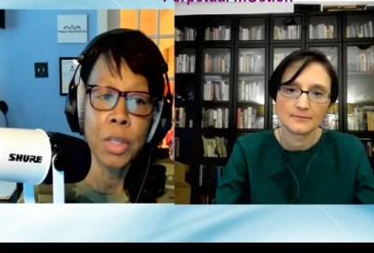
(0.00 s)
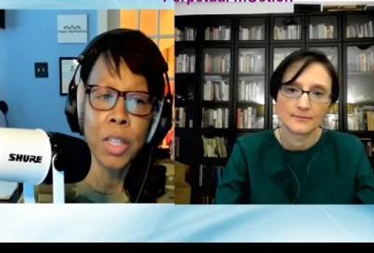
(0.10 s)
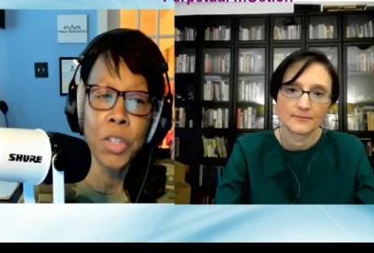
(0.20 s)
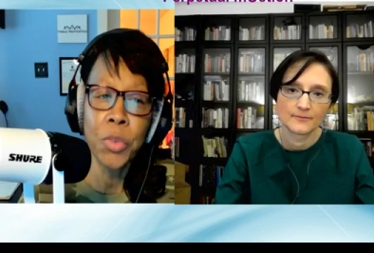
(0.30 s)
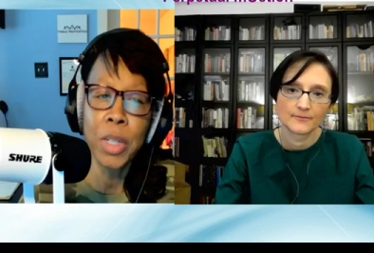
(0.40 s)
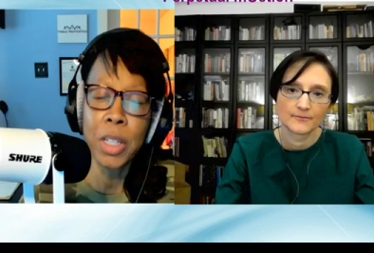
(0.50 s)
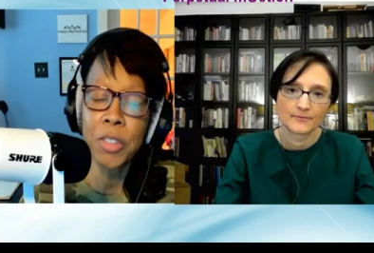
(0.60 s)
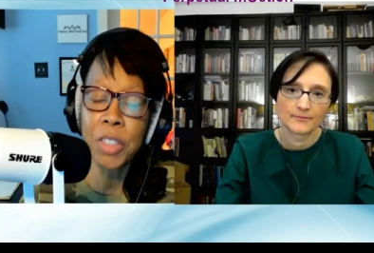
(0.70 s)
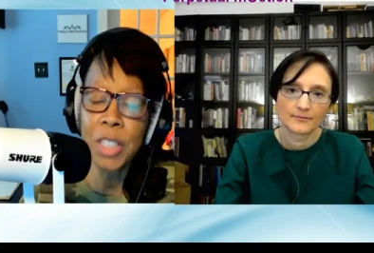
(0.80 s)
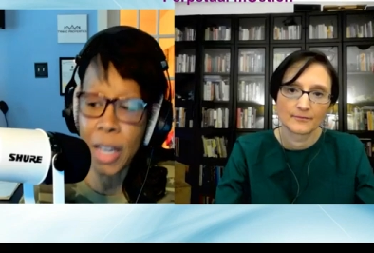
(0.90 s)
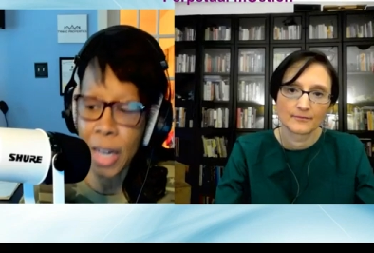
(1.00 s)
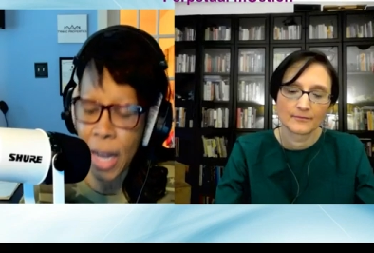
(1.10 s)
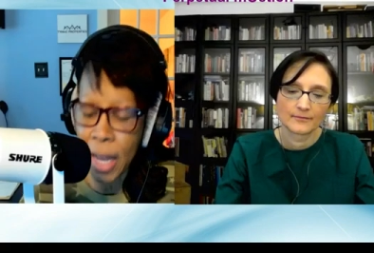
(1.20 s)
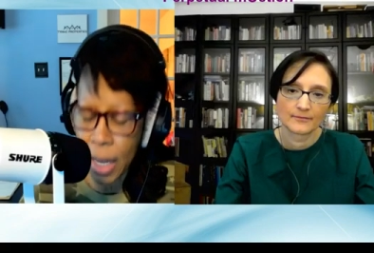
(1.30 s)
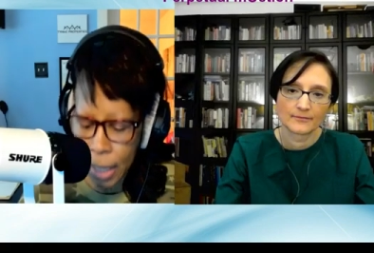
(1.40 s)
Speaker 1: interesting. That's really
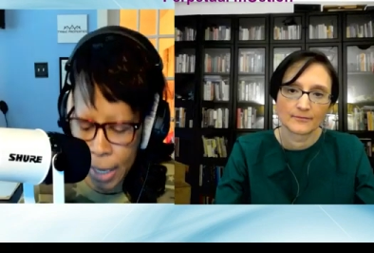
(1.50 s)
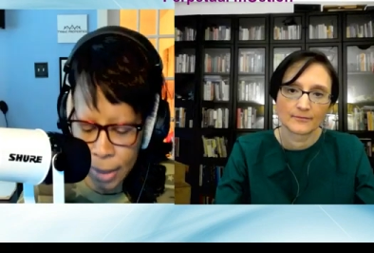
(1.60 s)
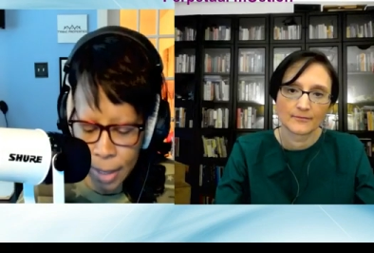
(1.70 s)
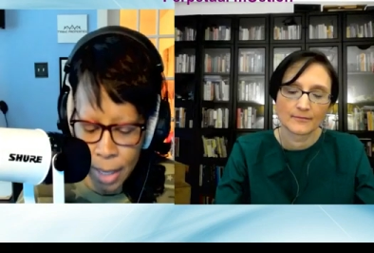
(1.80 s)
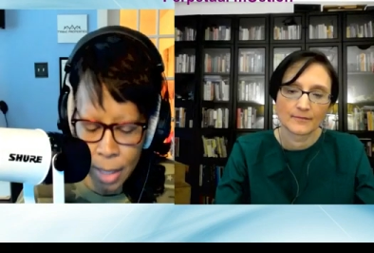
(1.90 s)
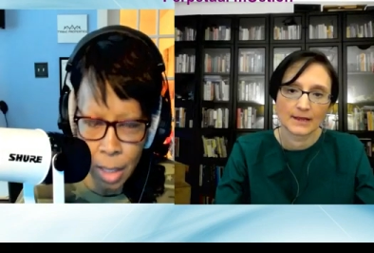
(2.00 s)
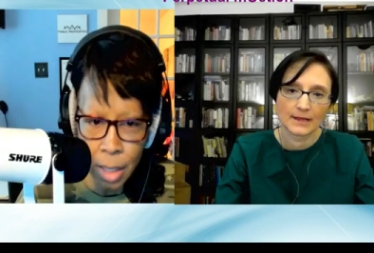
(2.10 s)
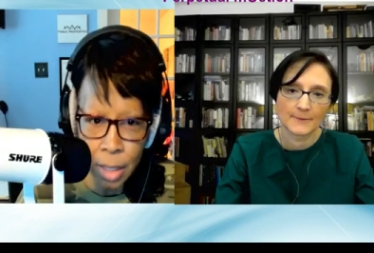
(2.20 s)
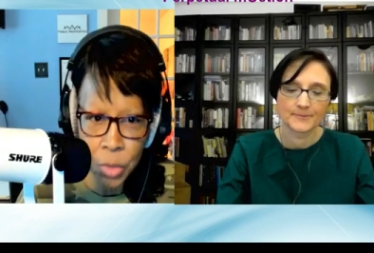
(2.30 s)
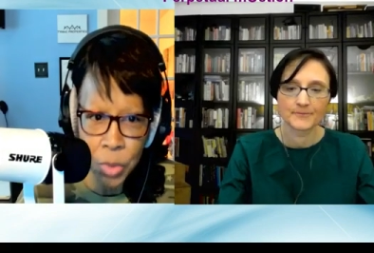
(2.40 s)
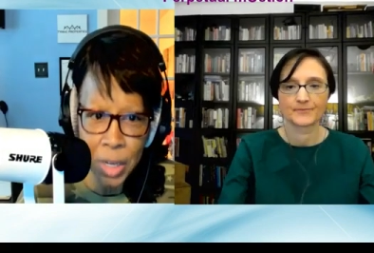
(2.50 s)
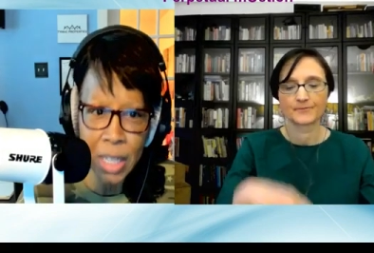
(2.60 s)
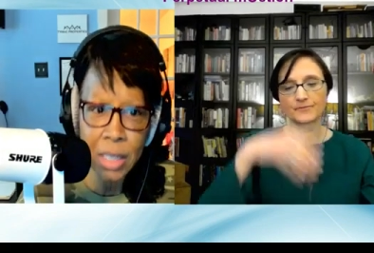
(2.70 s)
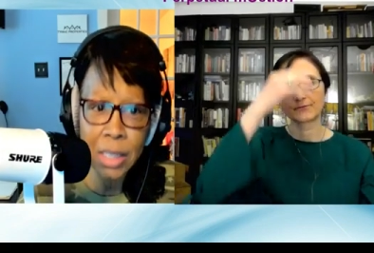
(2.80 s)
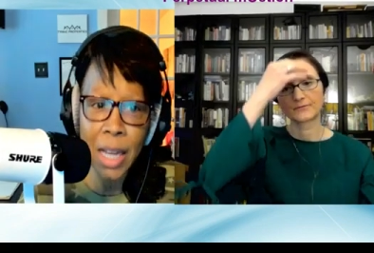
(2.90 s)
interesting. And I like that
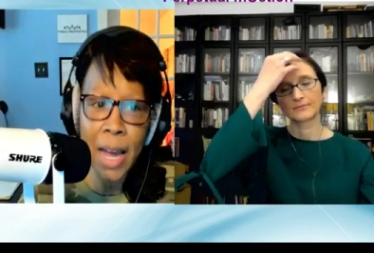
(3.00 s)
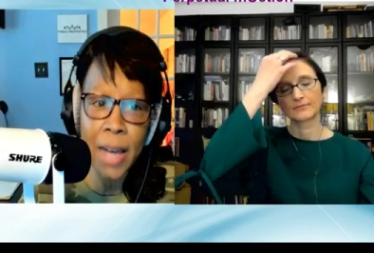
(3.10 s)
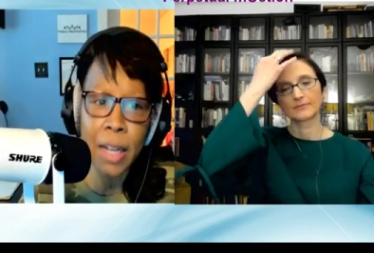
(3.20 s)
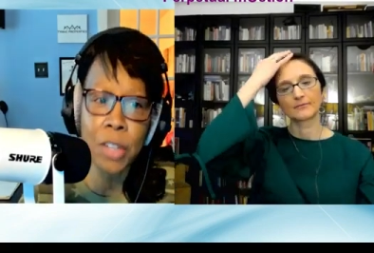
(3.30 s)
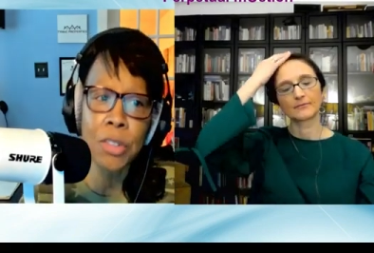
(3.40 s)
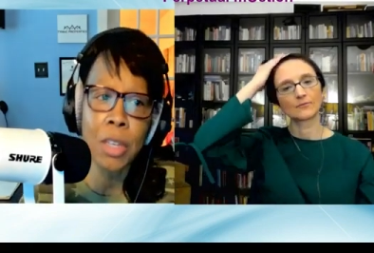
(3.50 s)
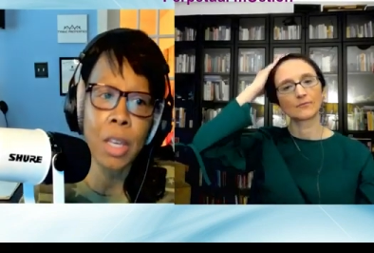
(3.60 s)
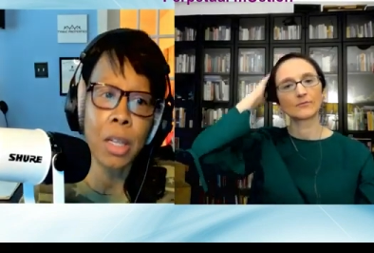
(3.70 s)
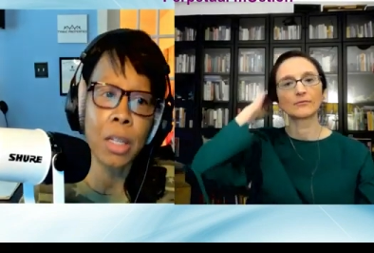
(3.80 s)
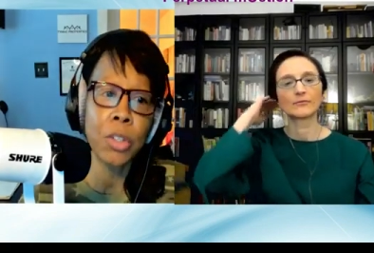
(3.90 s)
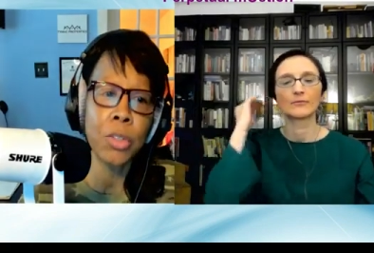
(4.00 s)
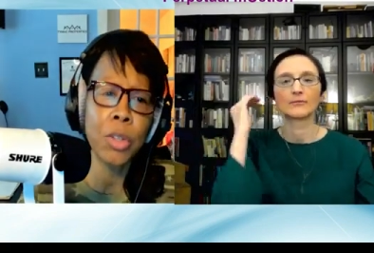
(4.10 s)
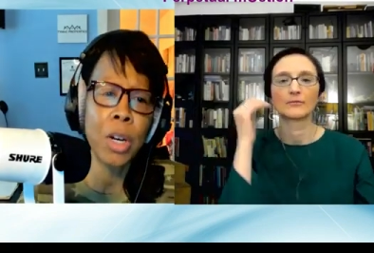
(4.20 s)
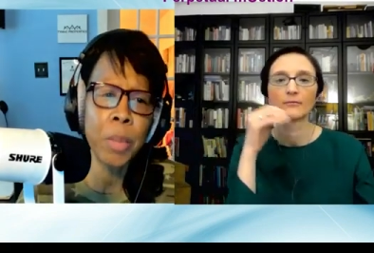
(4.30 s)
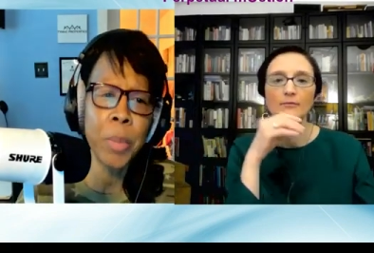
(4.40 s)
unique sliding scale.